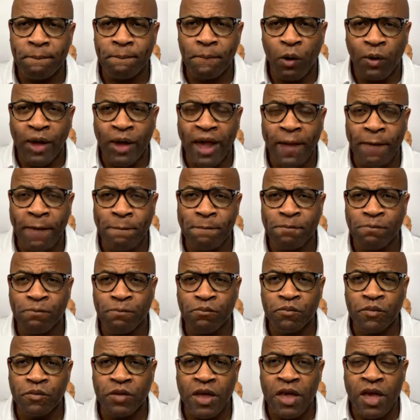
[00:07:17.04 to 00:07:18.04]
Okay,
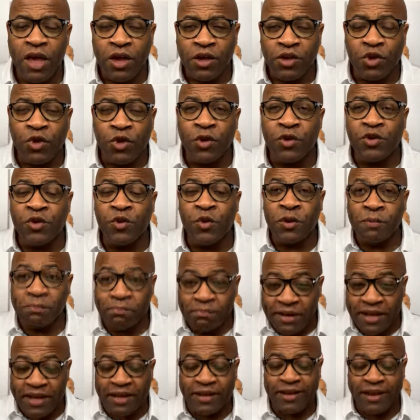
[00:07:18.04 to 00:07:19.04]
you'll
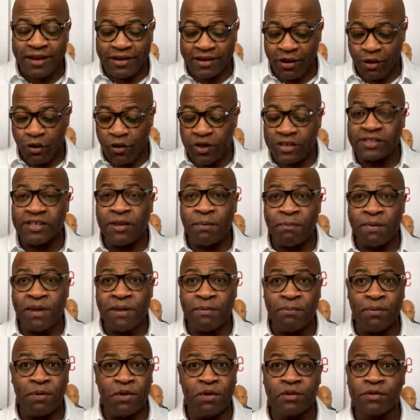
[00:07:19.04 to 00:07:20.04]
meet that there are some
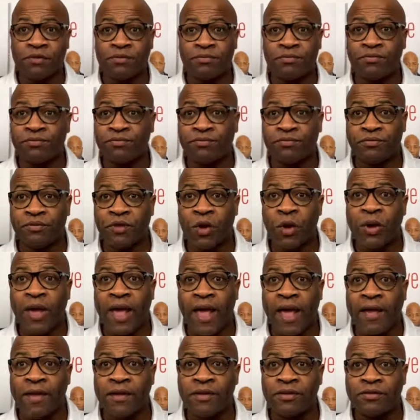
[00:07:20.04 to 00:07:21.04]
people.
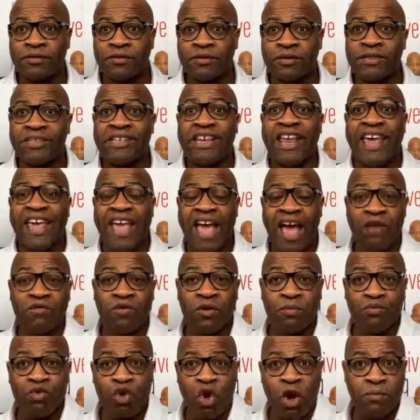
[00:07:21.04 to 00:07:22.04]
Okay, they have
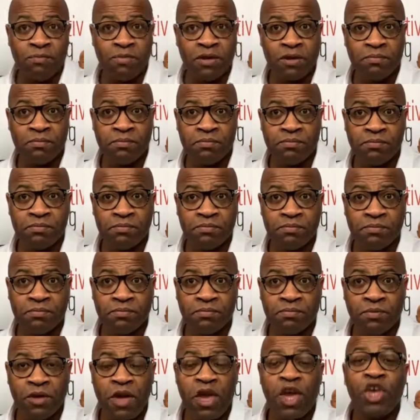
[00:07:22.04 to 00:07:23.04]
a problem.
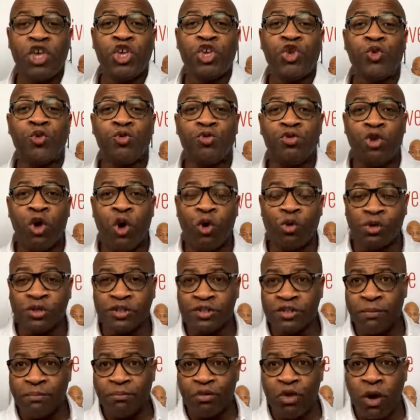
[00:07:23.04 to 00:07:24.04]
You
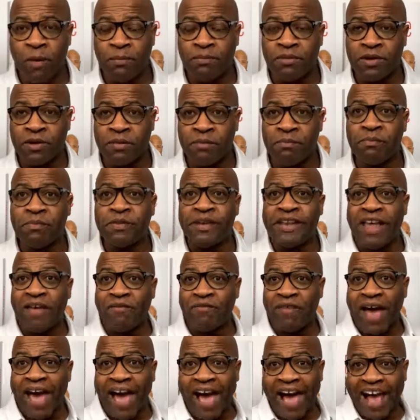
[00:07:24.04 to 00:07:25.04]
notice the problem.
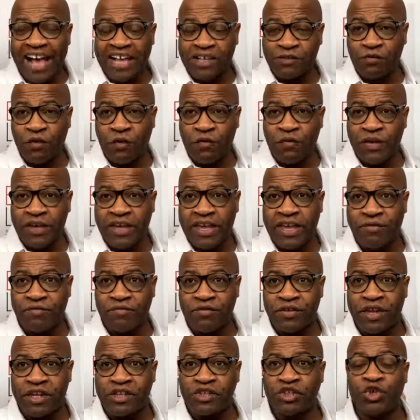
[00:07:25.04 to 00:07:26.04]
They've asked for
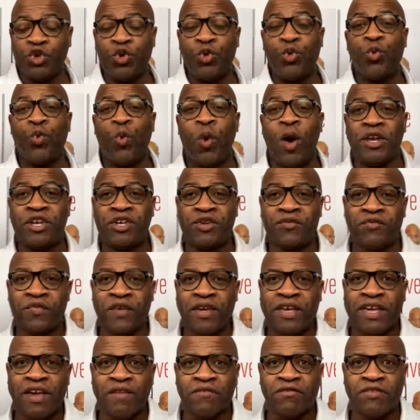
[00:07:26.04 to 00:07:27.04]
forgiveness. You want to
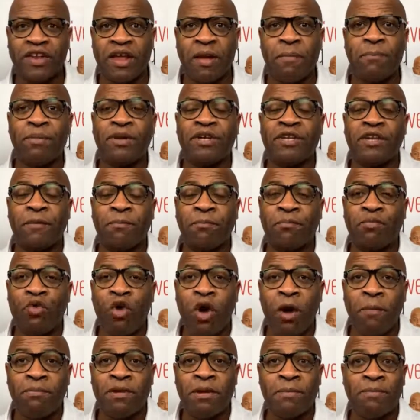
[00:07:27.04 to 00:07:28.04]
forgive them, but the
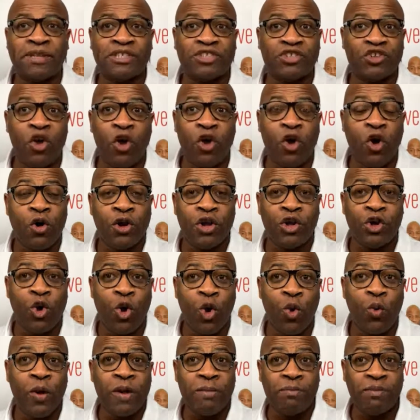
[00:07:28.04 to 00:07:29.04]
problem is not going to
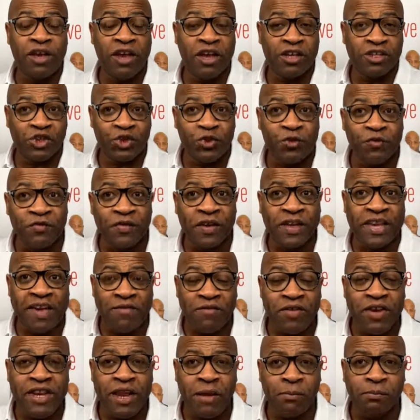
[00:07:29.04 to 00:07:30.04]
go away because you've
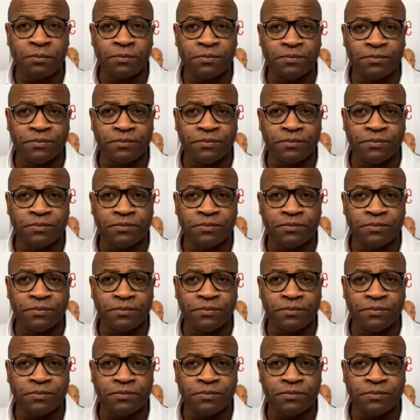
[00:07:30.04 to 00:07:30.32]
forgiven them.